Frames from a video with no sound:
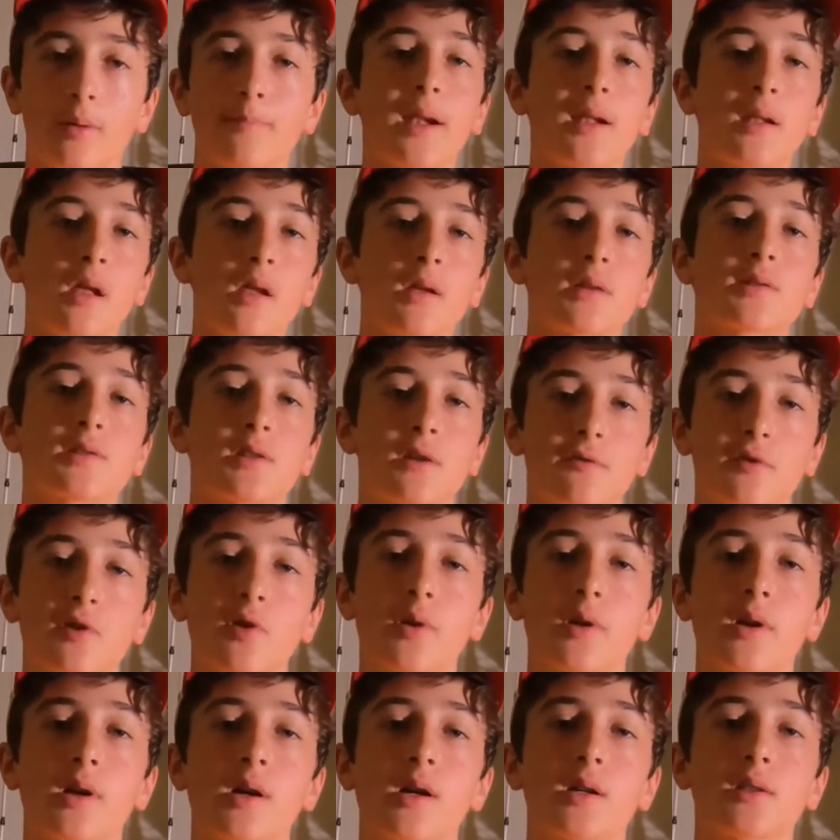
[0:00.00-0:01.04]
I had a lot of stuff
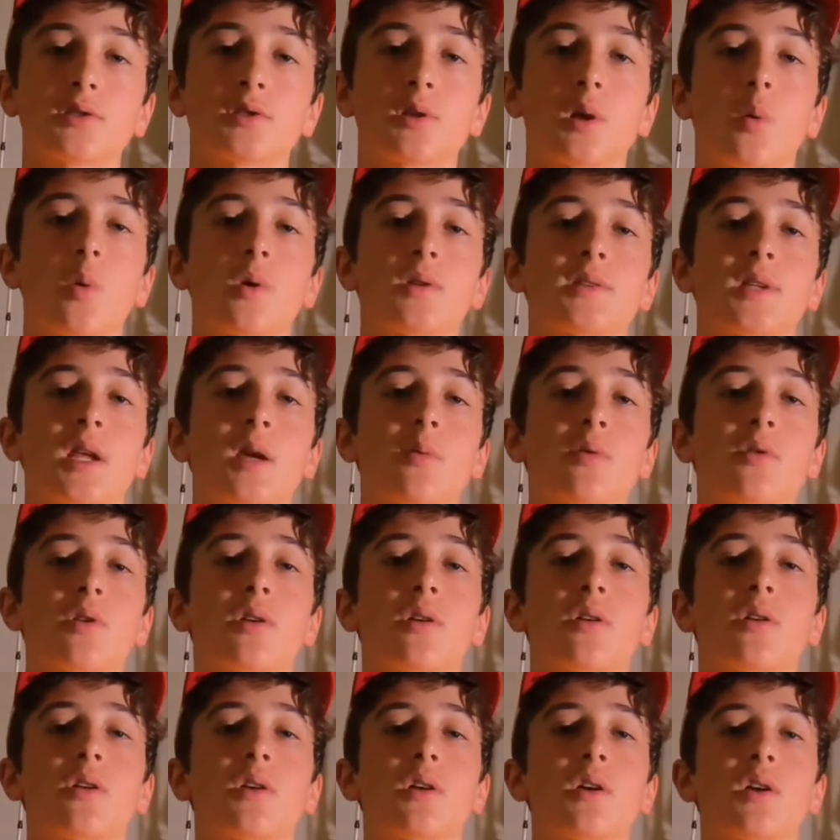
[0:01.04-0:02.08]
going on, so I wasn't able
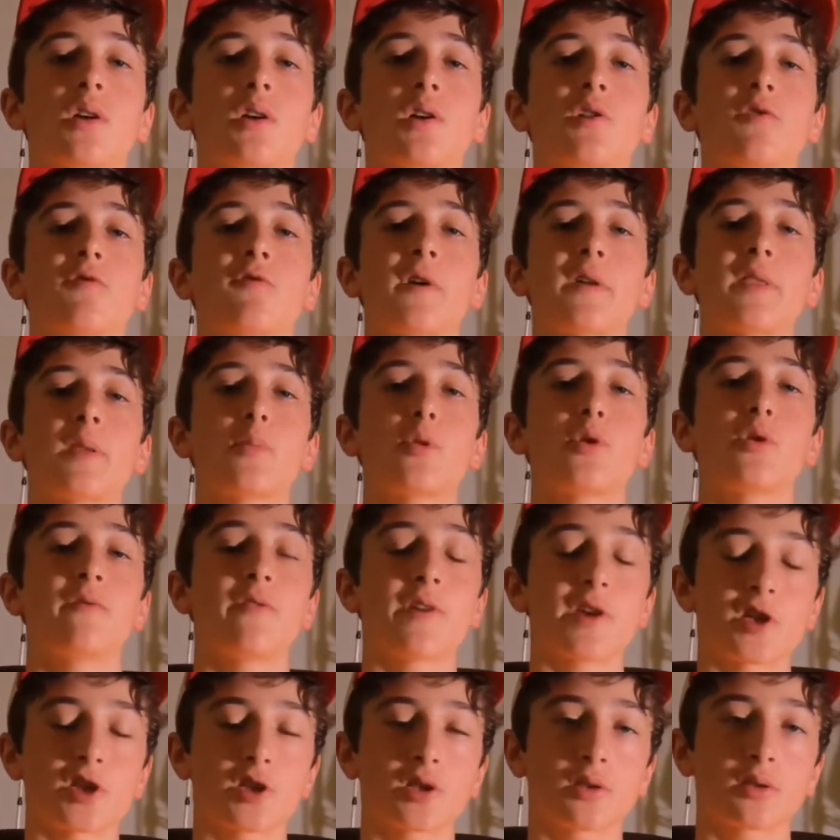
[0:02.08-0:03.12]
to find the
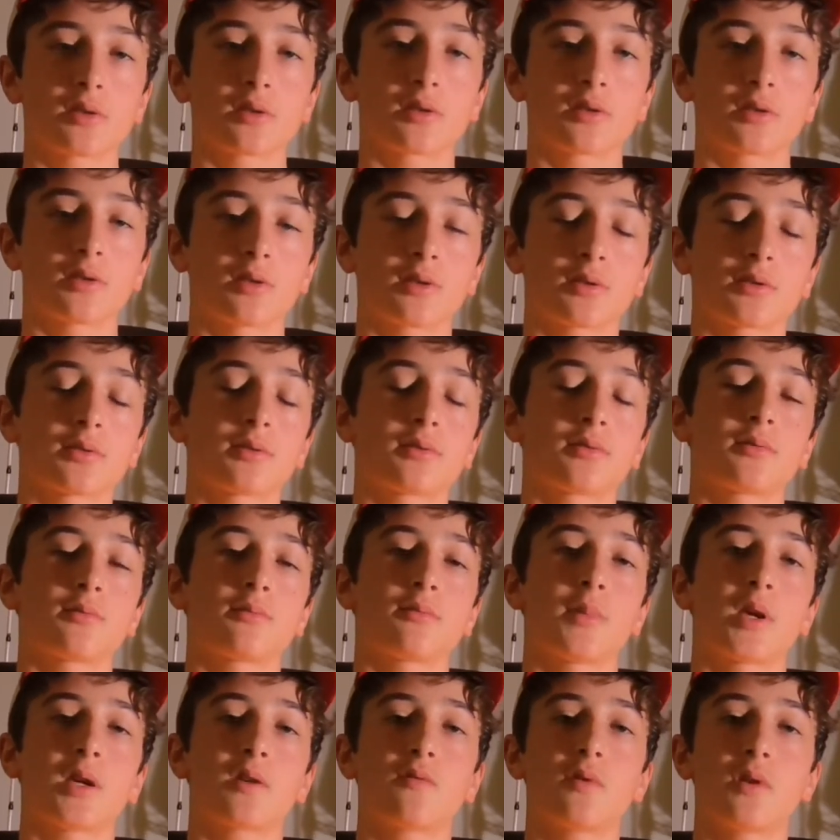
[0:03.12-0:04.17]
motivation to
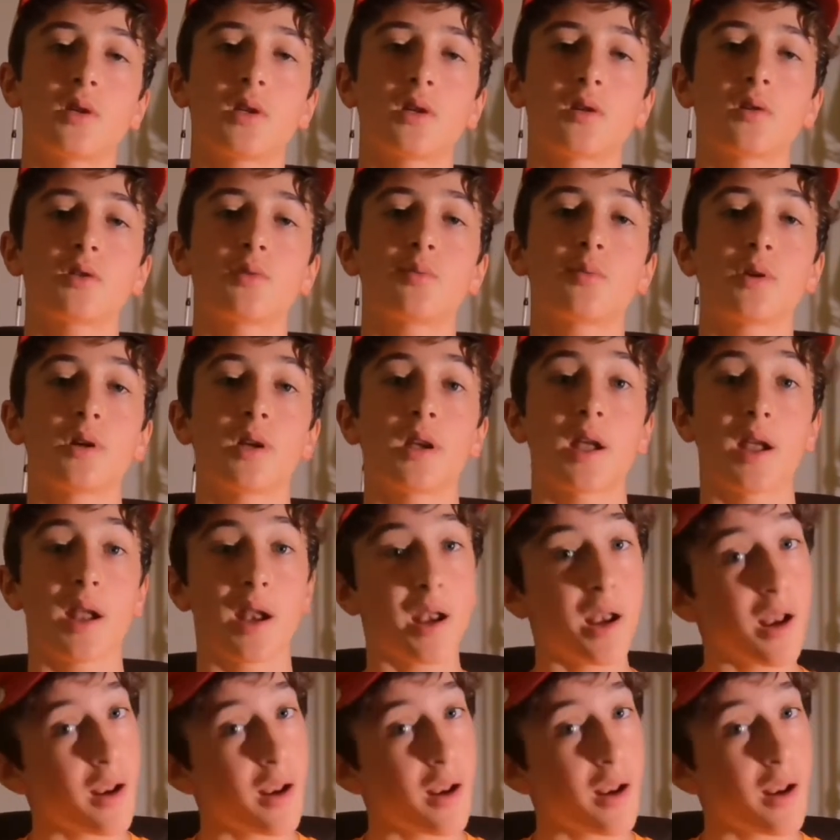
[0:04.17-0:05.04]
make videos, but